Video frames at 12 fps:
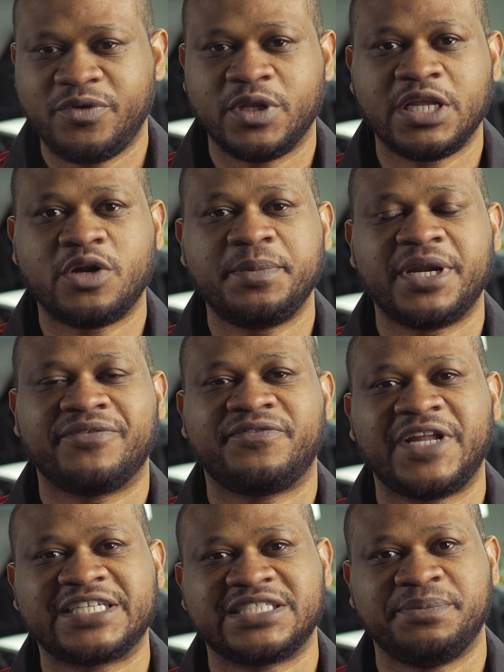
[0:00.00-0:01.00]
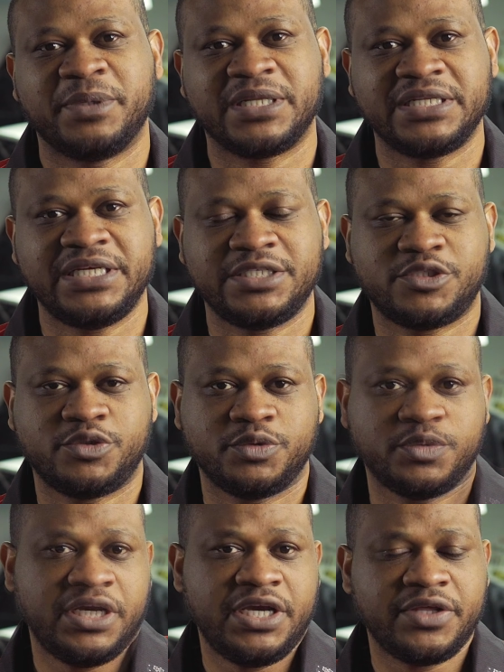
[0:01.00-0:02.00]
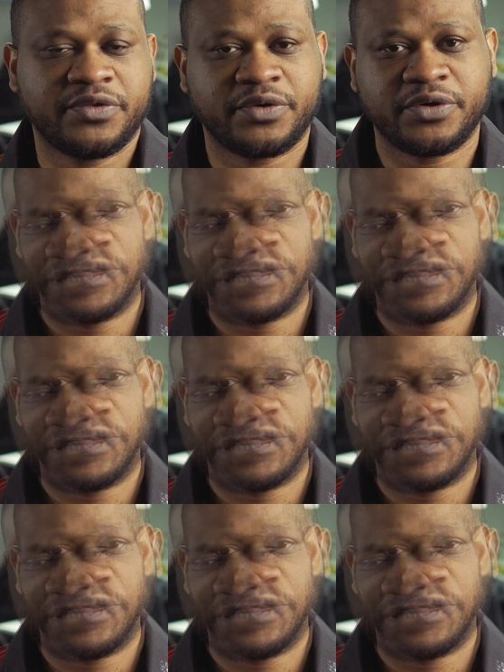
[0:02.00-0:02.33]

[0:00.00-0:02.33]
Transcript: you a little bit of flexibility to either